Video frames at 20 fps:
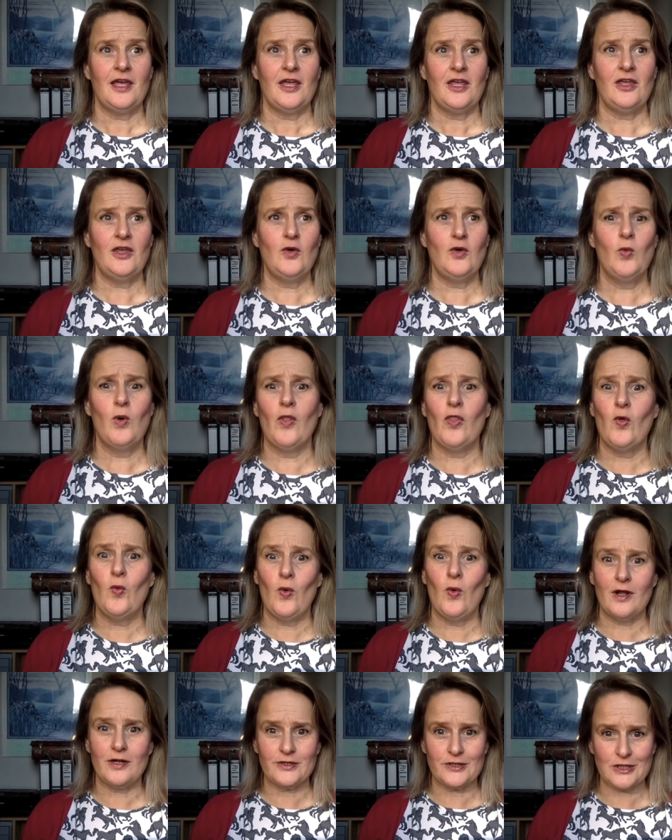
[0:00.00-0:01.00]
you want the
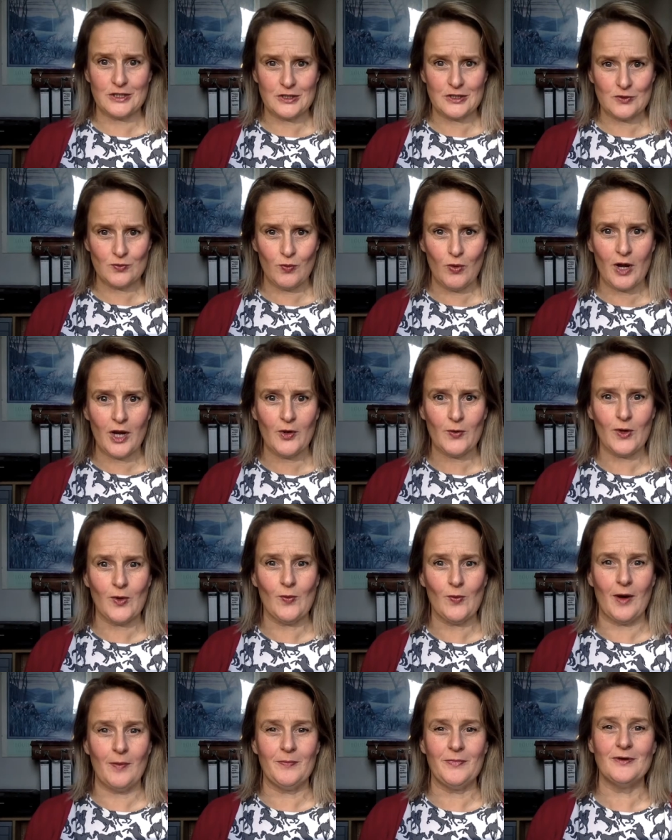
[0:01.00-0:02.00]
world to swallow you up.